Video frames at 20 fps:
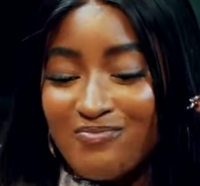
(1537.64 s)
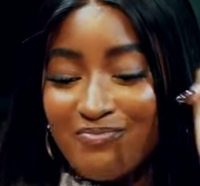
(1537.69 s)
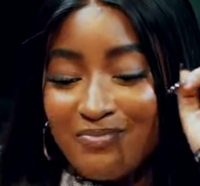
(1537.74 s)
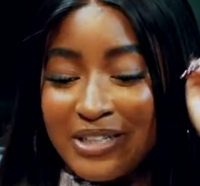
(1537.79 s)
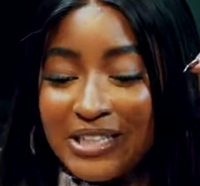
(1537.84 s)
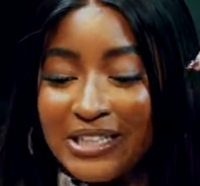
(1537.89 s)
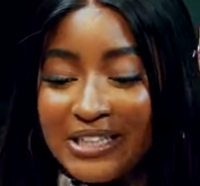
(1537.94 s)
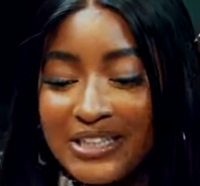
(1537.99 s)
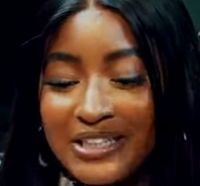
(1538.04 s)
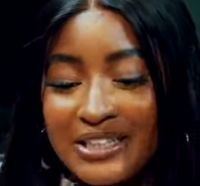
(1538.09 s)

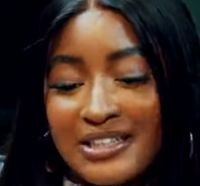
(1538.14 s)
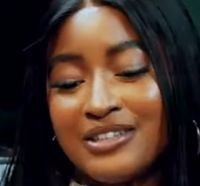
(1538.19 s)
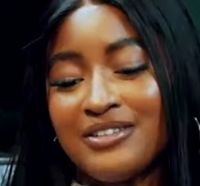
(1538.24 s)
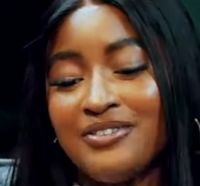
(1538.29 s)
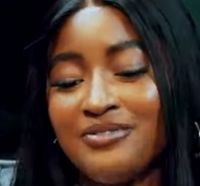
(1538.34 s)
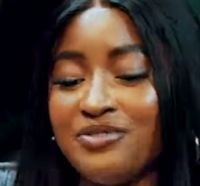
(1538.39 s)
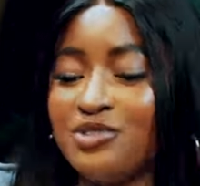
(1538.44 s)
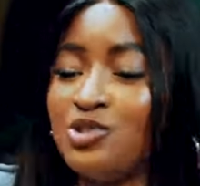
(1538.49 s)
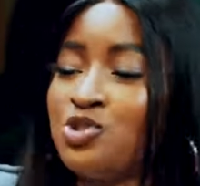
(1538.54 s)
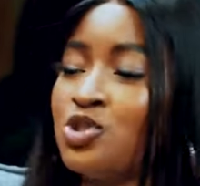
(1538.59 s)

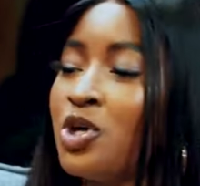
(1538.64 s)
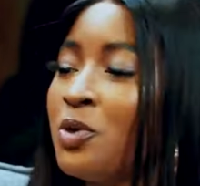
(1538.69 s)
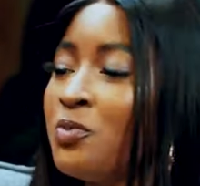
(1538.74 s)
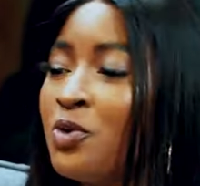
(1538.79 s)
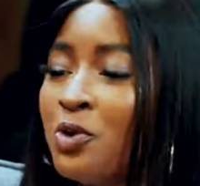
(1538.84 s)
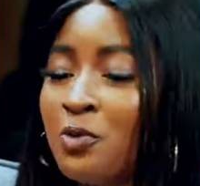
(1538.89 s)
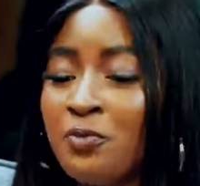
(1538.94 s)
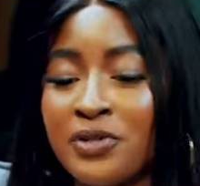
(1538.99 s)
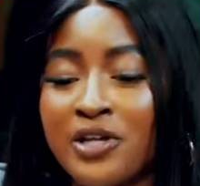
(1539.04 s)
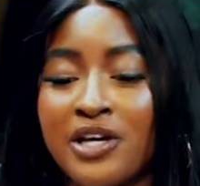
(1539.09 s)
drum
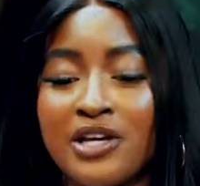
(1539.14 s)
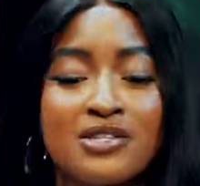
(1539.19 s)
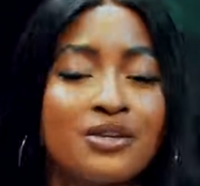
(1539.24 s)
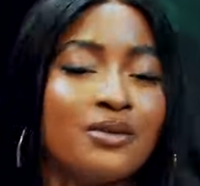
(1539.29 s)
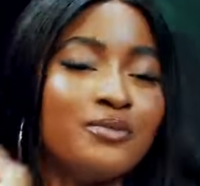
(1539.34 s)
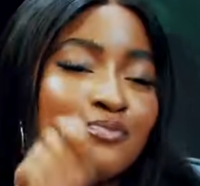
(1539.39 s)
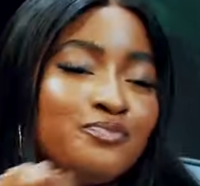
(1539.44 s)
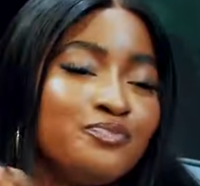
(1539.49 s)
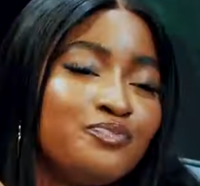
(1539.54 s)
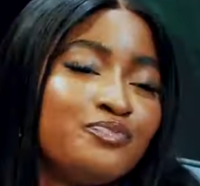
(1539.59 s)
roll, please.
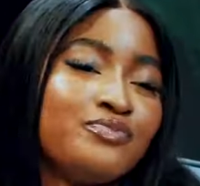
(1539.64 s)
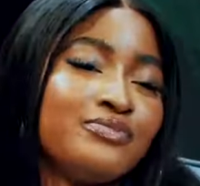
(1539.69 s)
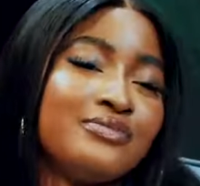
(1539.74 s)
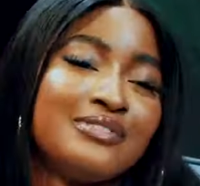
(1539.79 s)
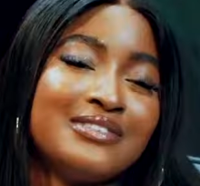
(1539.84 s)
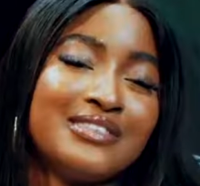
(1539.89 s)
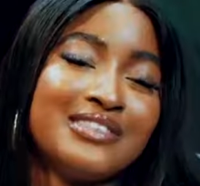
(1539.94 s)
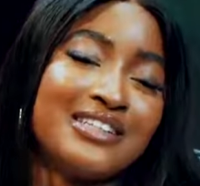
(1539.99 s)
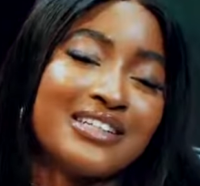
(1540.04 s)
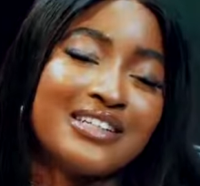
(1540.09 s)
We